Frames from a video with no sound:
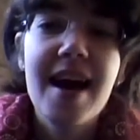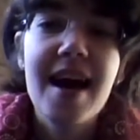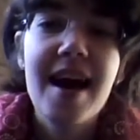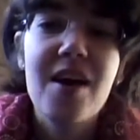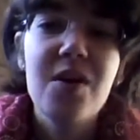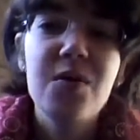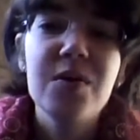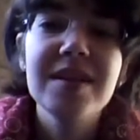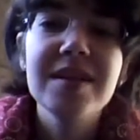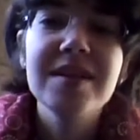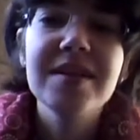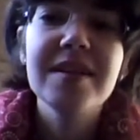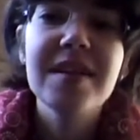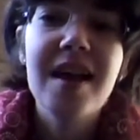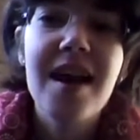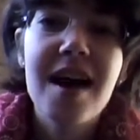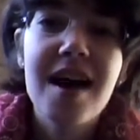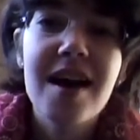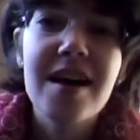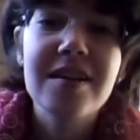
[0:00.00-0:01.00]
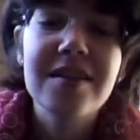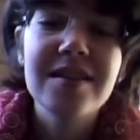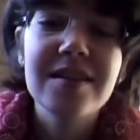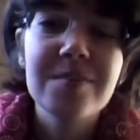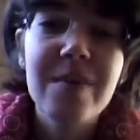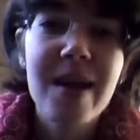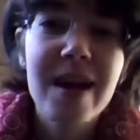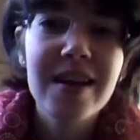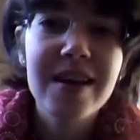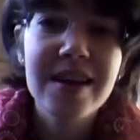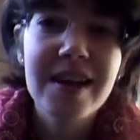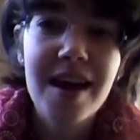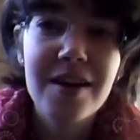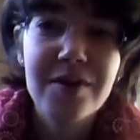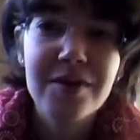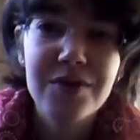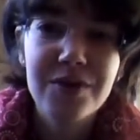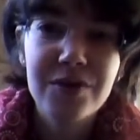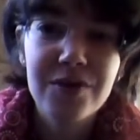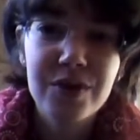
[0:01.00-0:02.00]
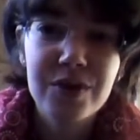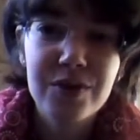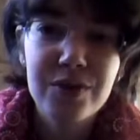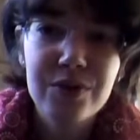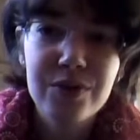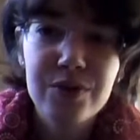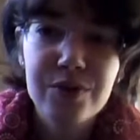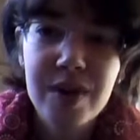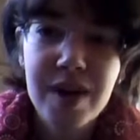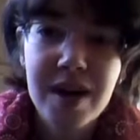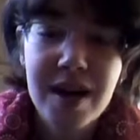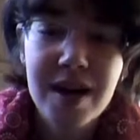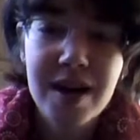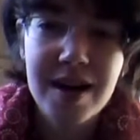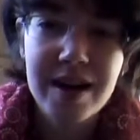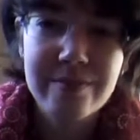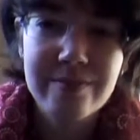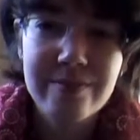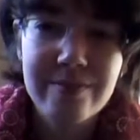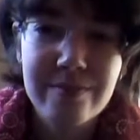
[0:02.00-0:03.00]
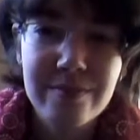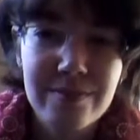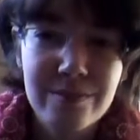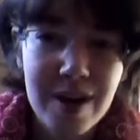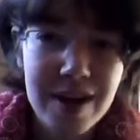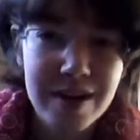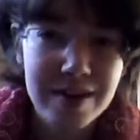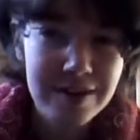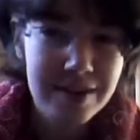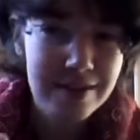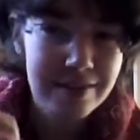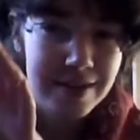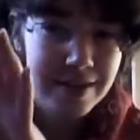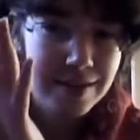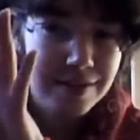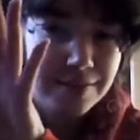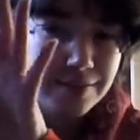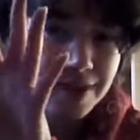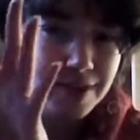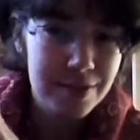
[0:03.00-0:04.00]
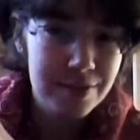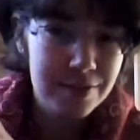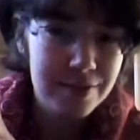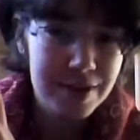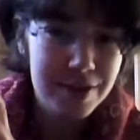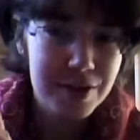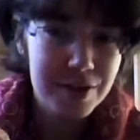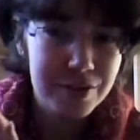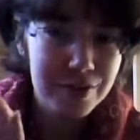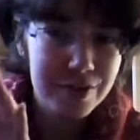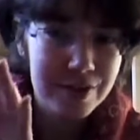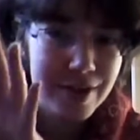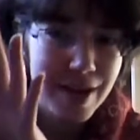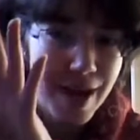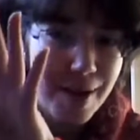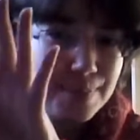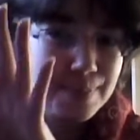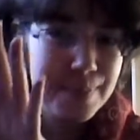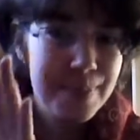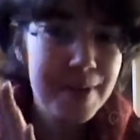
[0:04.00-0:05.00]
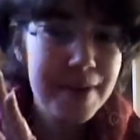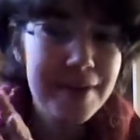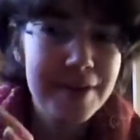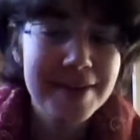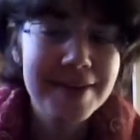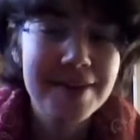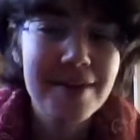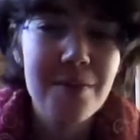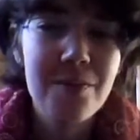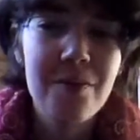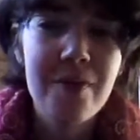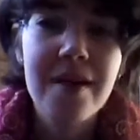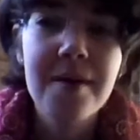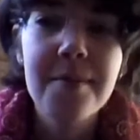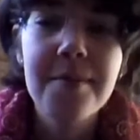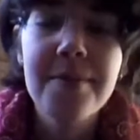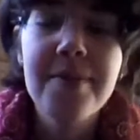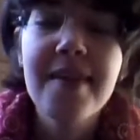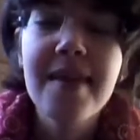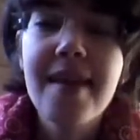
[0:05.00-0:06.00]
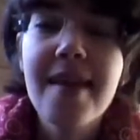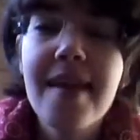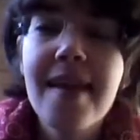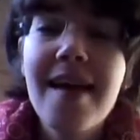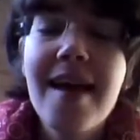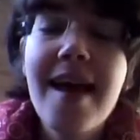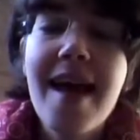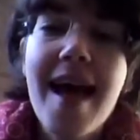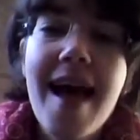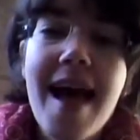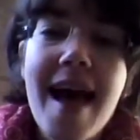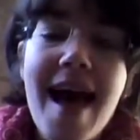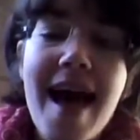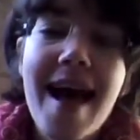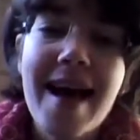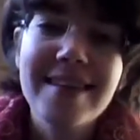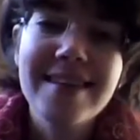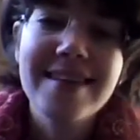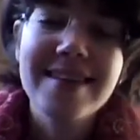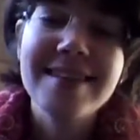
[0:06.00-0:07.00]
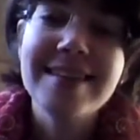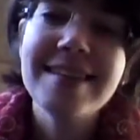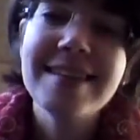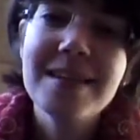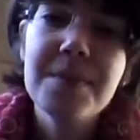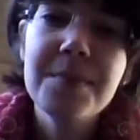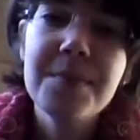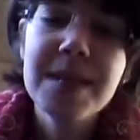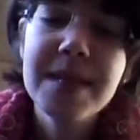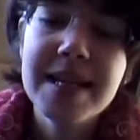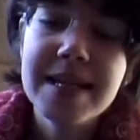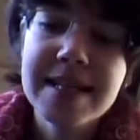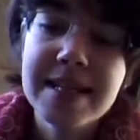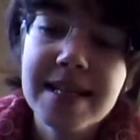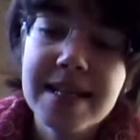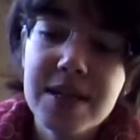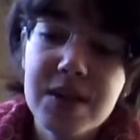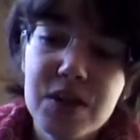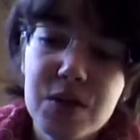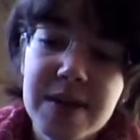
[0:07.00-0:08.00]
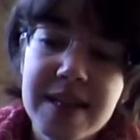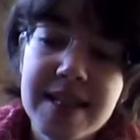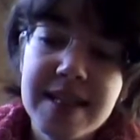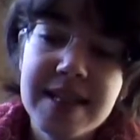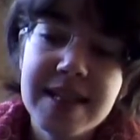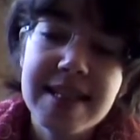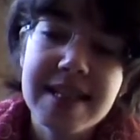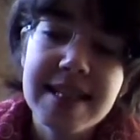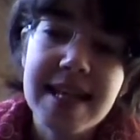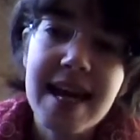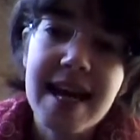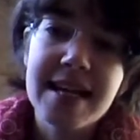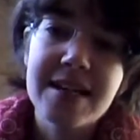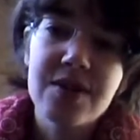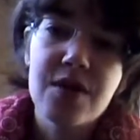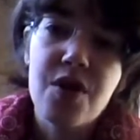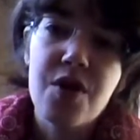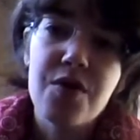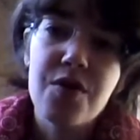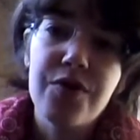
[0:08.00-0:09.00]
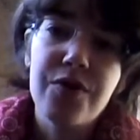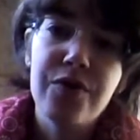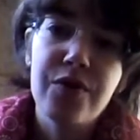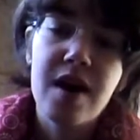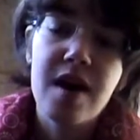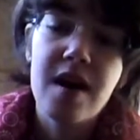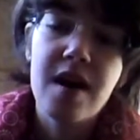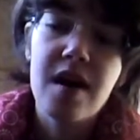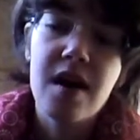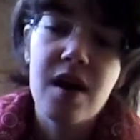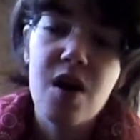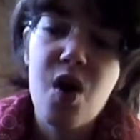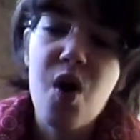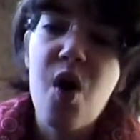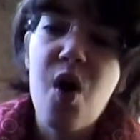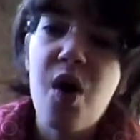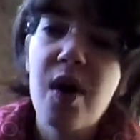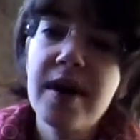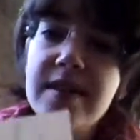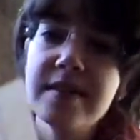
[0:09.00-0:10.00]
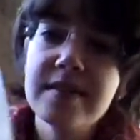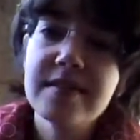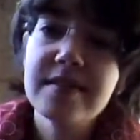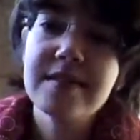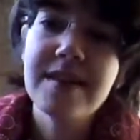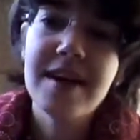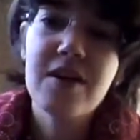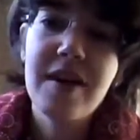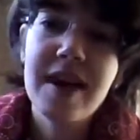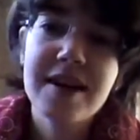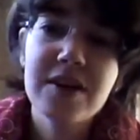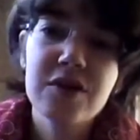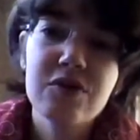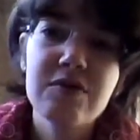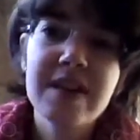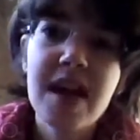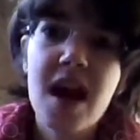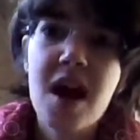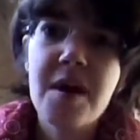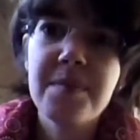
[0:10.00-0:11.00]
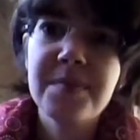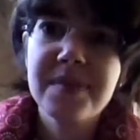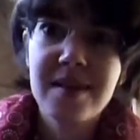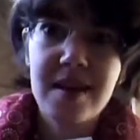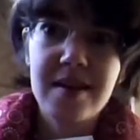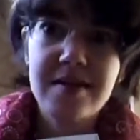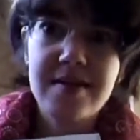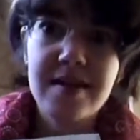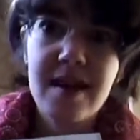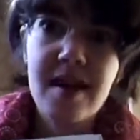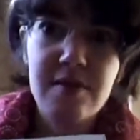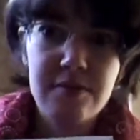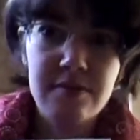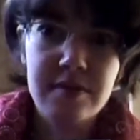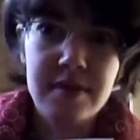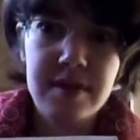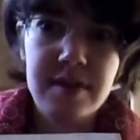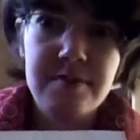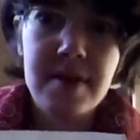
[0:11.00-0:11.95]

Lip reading: I will spell it out for you right here in this video. It should appear somewhere. And the symbol that's linked to it is that of horns that are actually upside down